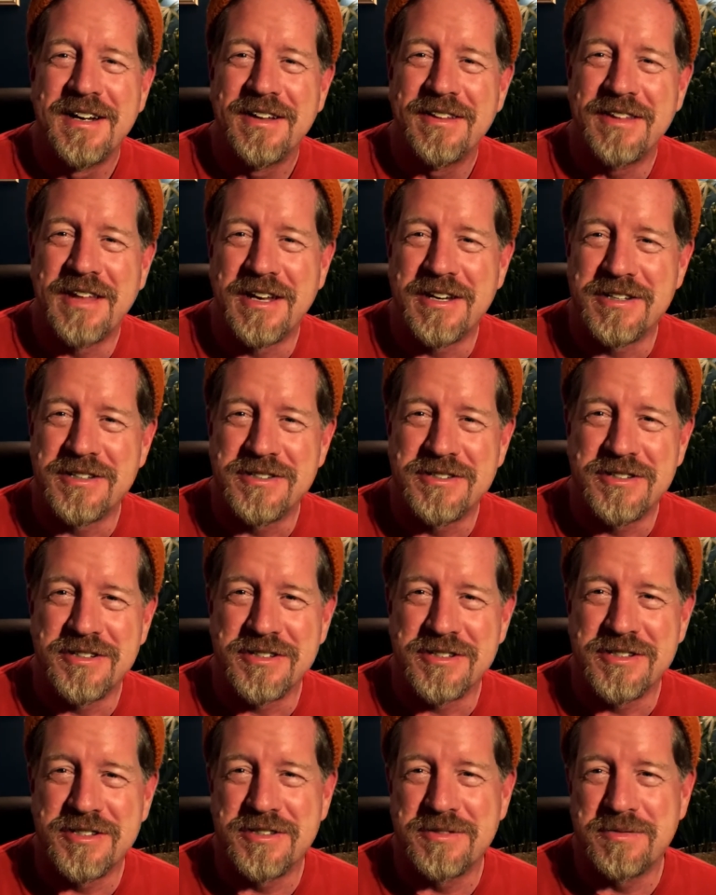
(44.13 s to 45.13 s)
that it's
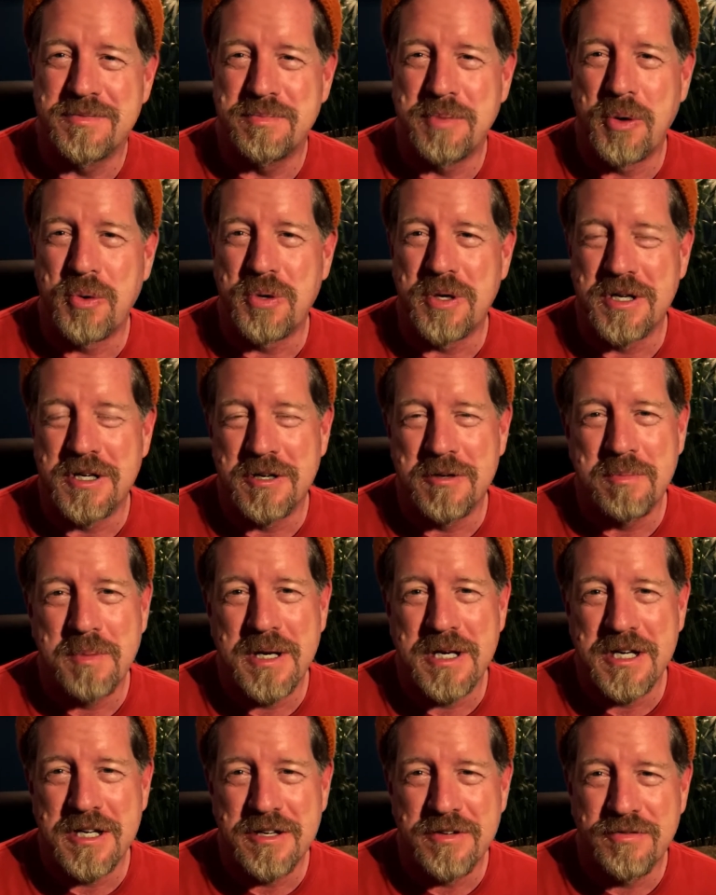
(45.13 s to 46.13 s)
just spoken in
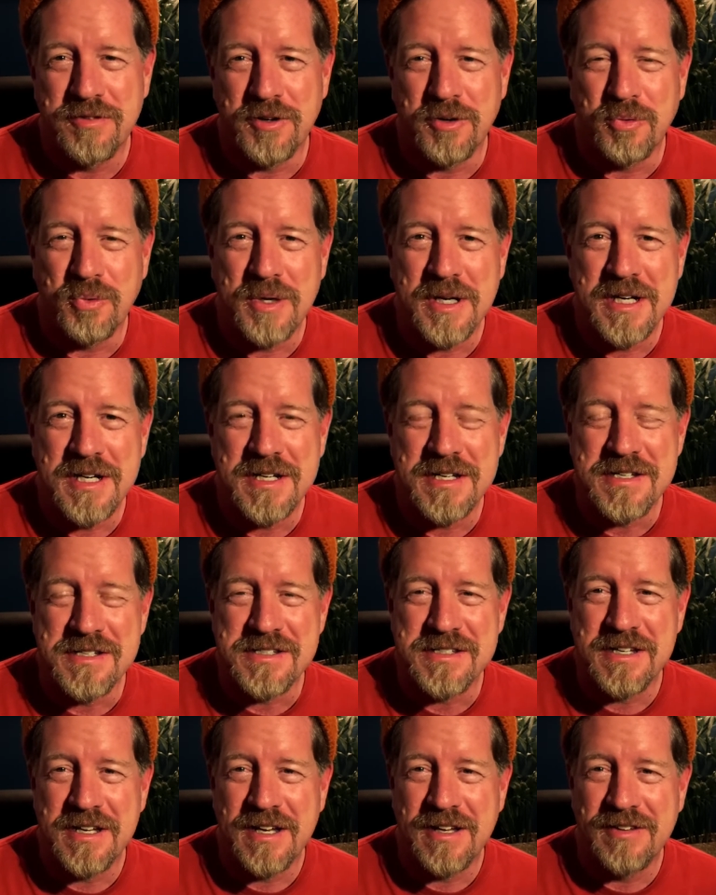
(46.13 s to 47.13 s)
many different
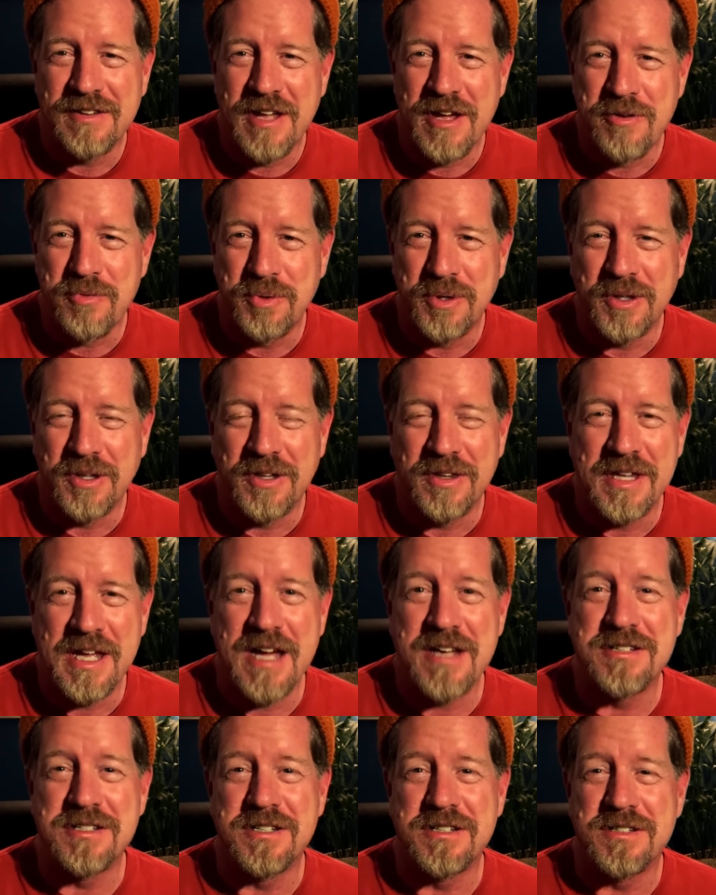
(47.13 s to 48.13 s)
ways, and that really the
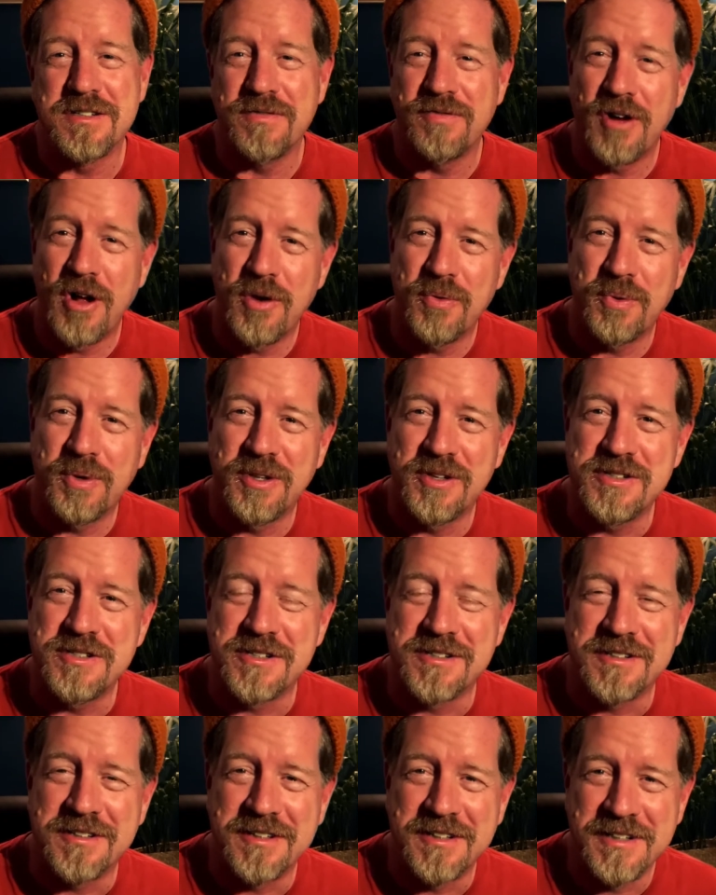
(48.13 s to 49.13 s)
essence of all
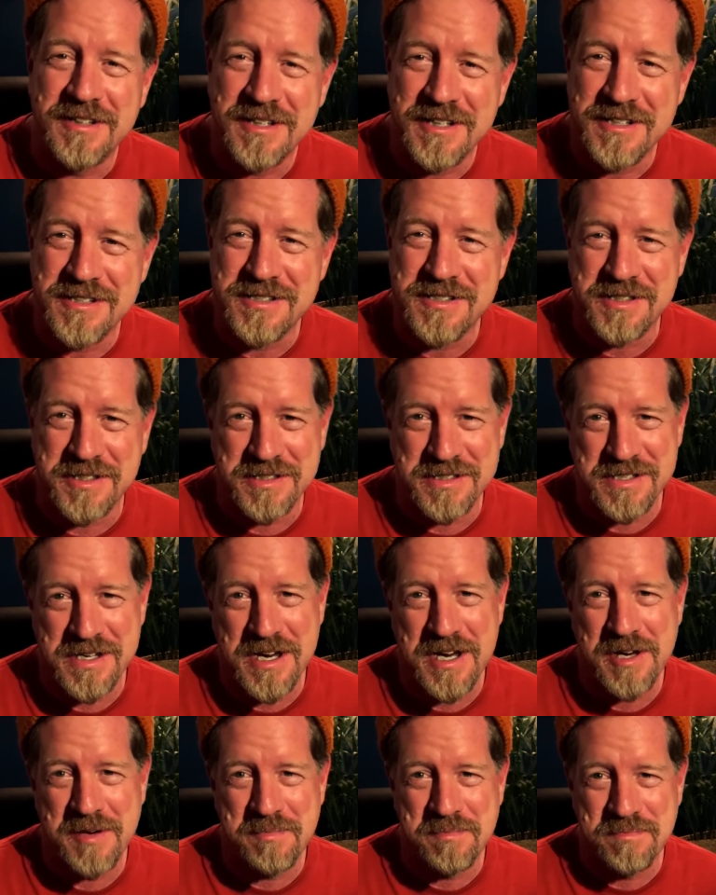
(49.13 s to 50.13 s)
religion is the
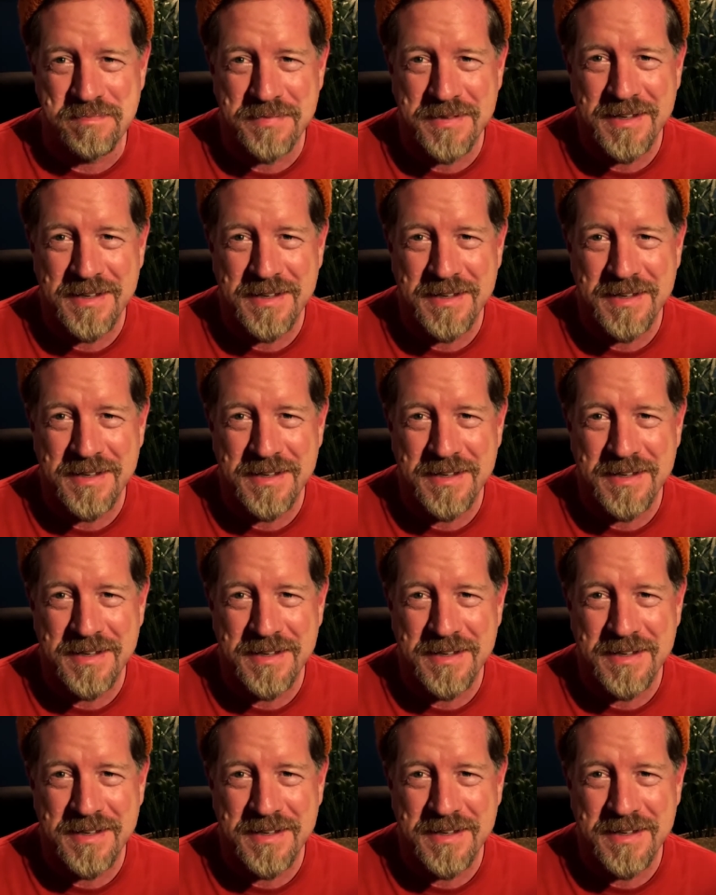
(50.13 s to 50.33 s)
same.